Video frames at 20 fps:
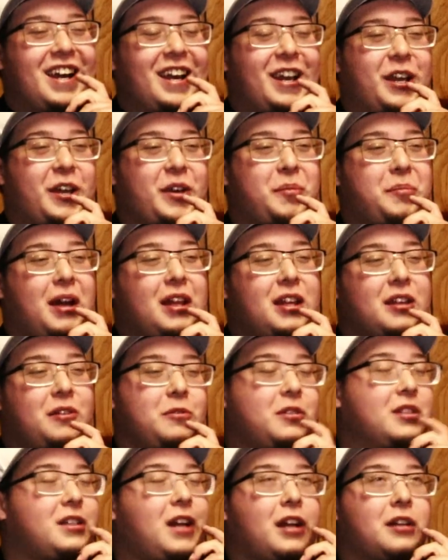And Molly
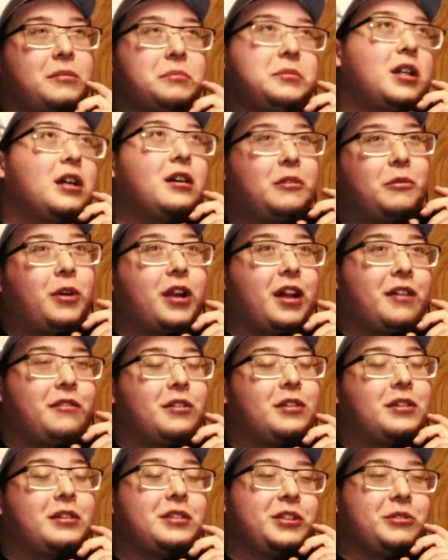was like,
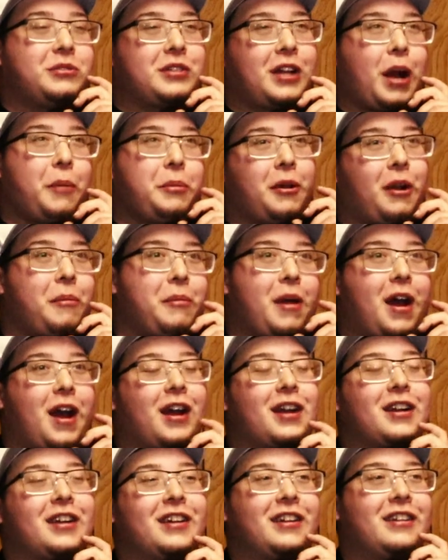whatever. She was like, I'll be right
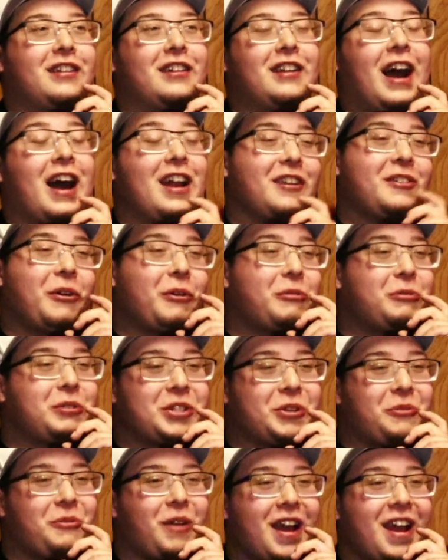back. And I didn't know where
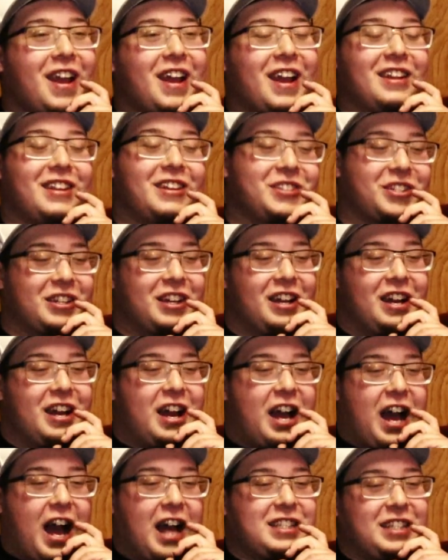she went. And then
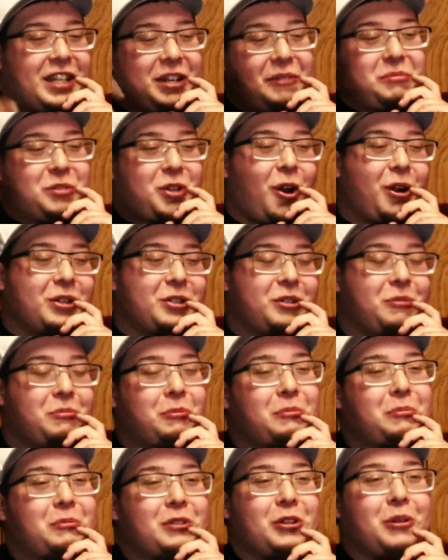I seen him talking
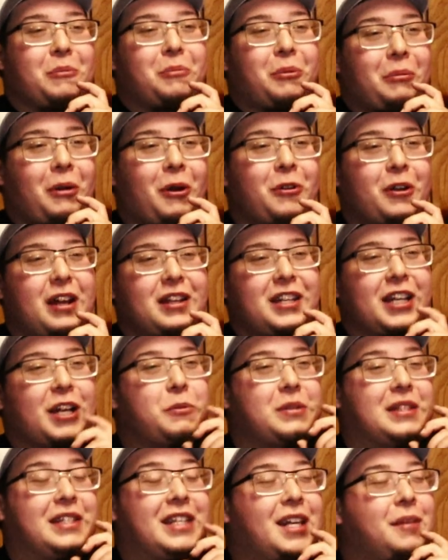to the promoter. I think it
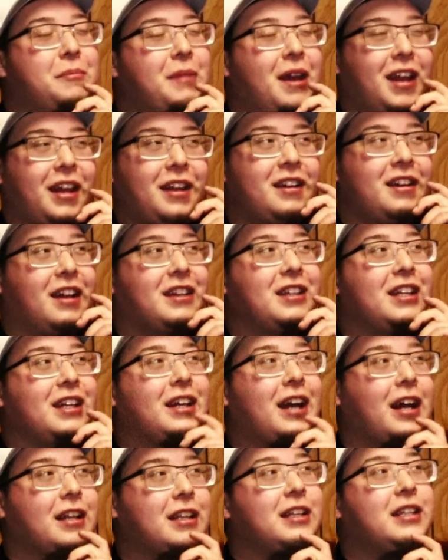was D-Main. I
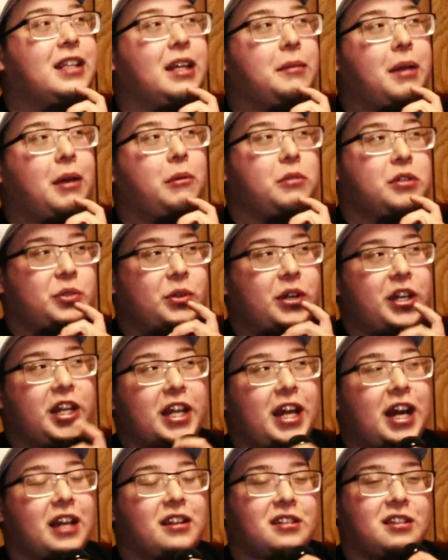think D-Main was running
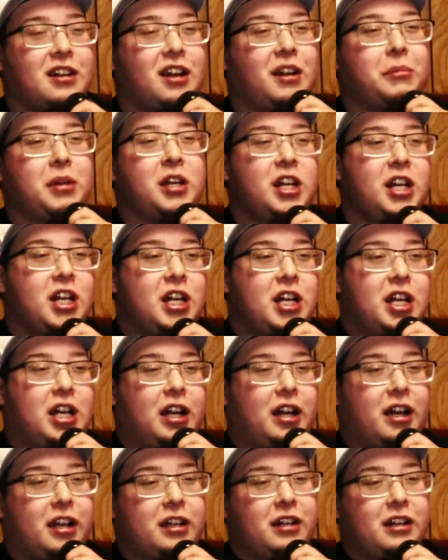it at the time.
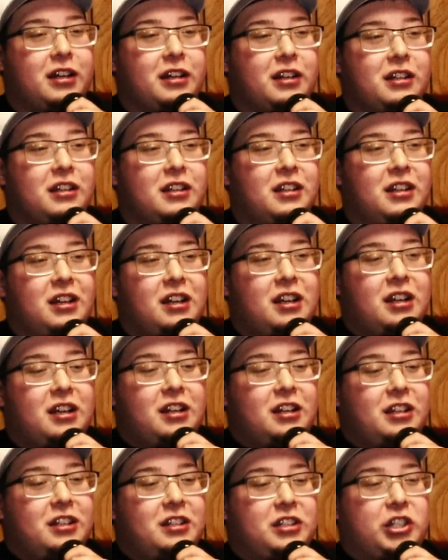Yeah. And
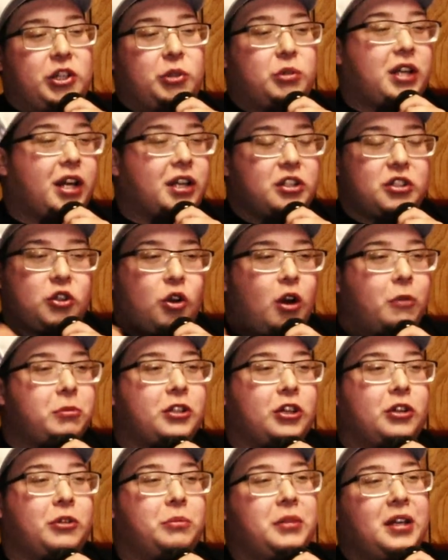she was like, just go up
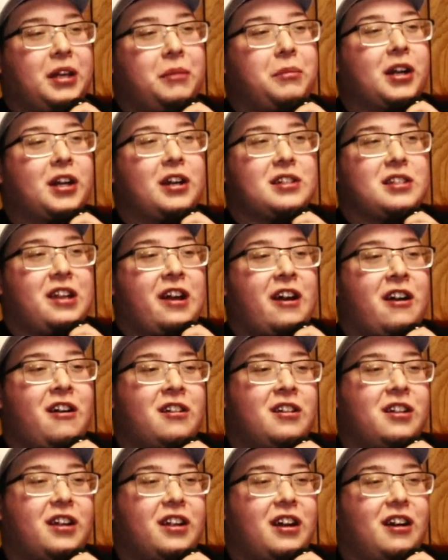there, me and my cousin
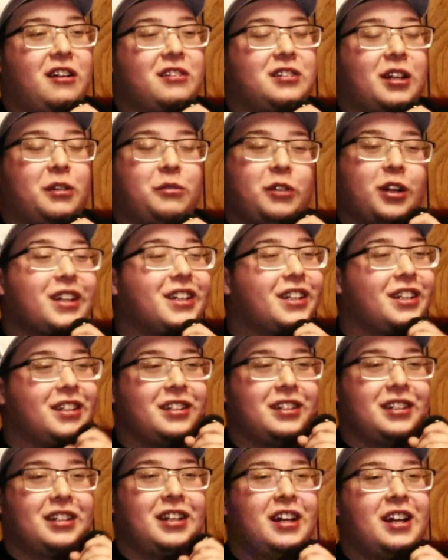Al. And I was like, fuck it.
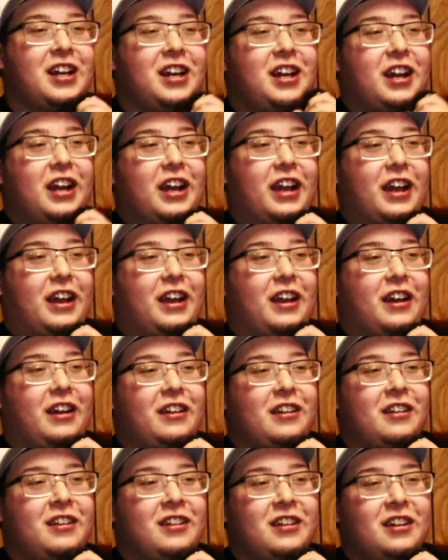
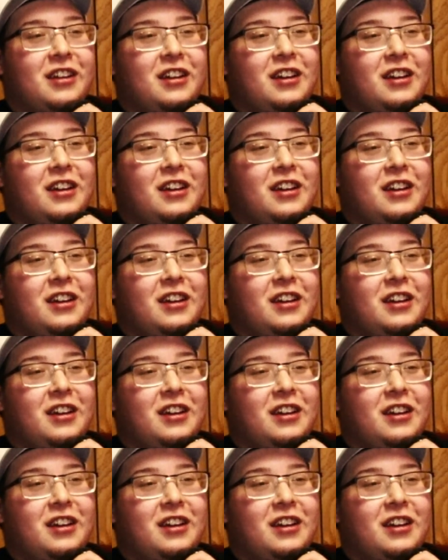And